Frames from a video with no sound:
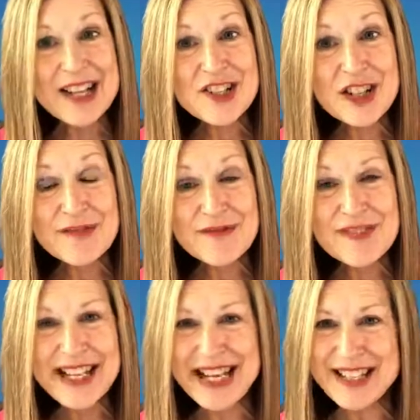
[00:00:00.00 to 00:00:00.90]
And don't
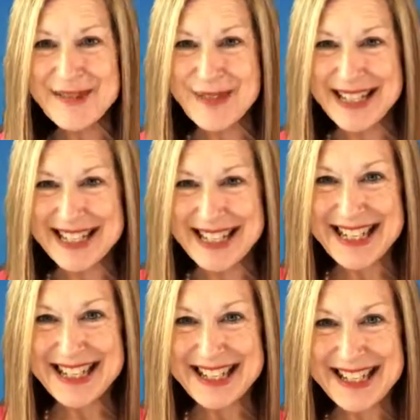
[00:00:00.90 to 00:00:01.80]
forget your
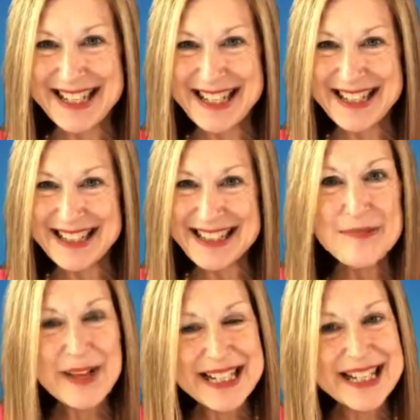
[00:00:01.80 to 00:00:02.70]
mentees. The
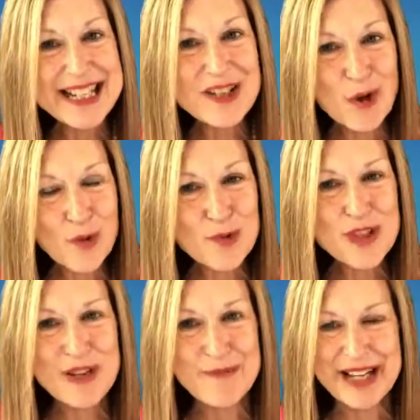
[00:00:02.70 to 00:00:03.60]
mentees
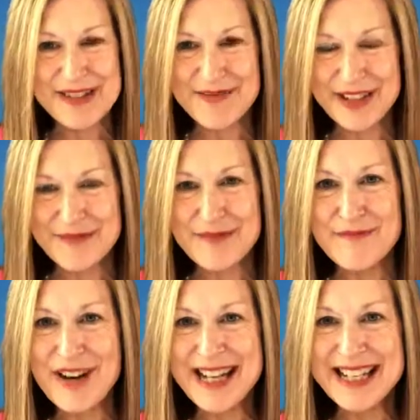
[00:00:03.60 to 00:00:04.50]
also benefit from
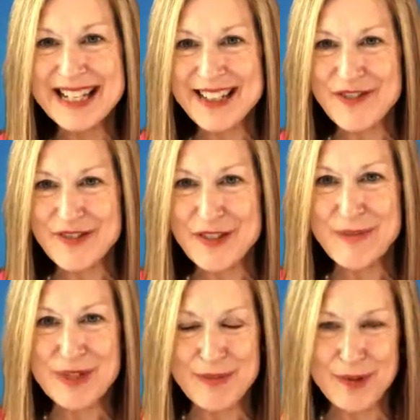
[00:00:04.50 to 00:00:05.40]
regular group
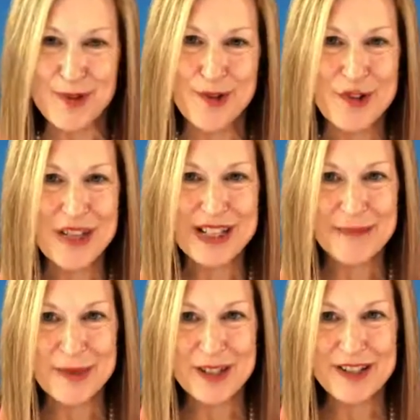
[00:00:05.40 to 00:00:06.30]
support during a
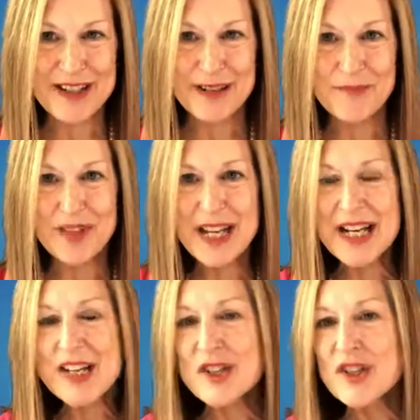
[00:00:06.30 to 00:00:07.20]
program
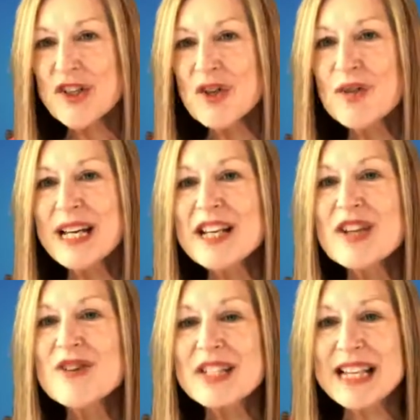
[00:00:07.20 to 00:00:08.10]
to ensure they're
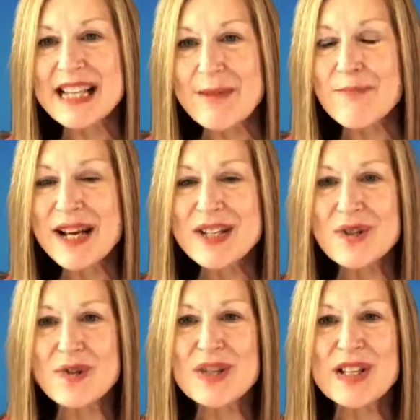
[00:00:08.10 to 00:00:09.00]
using their
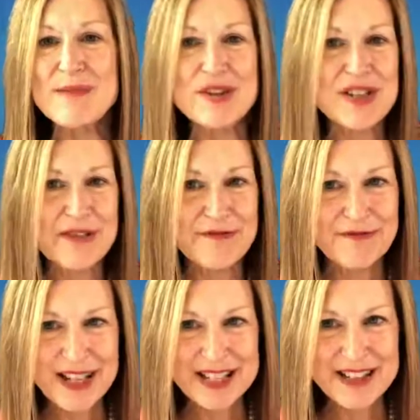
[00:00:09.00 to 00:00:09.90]
mentors in the most
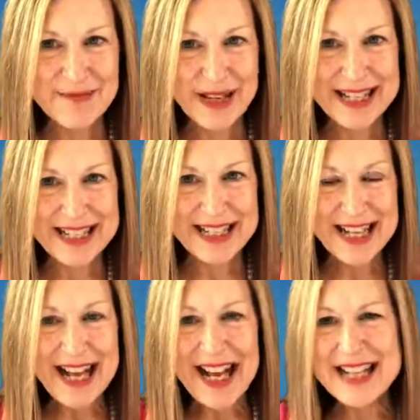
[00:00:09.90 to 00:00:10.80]
effective manner
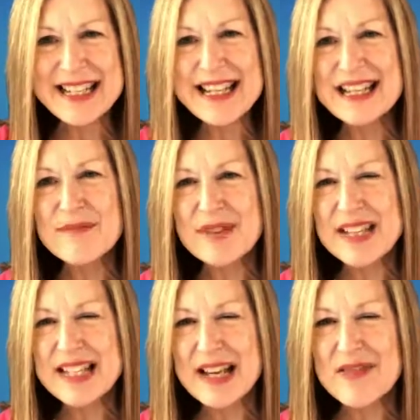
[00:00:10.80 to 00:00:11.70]
and to give them a
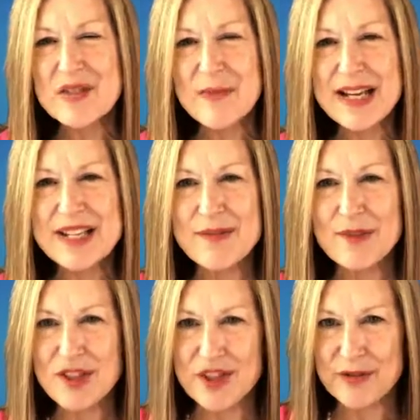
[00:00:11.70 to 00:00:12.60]
safe space in
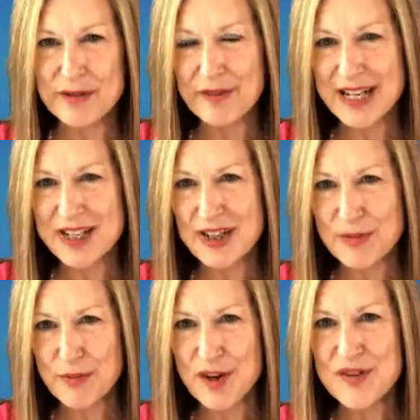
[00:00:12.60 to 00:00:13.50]
which to reflect on the
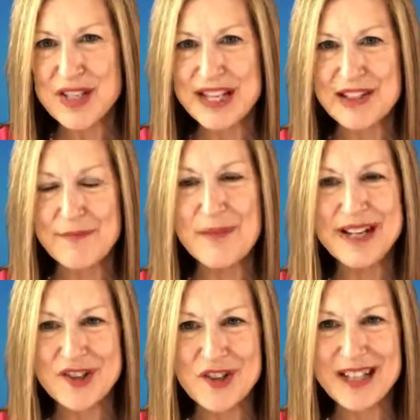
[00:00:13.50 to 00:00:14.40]
process of
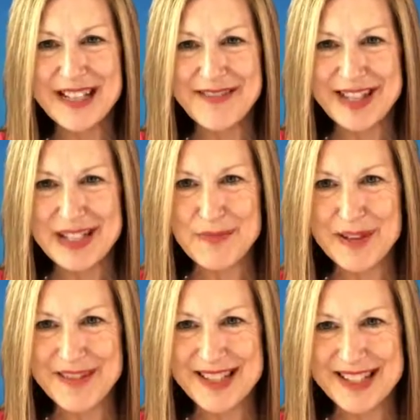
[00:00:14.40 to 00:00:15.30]
mentoring they're
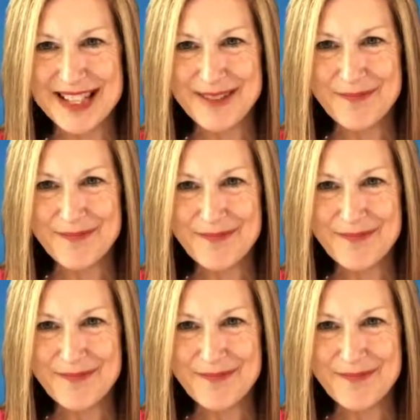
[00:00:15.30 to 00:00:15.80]
experiencing.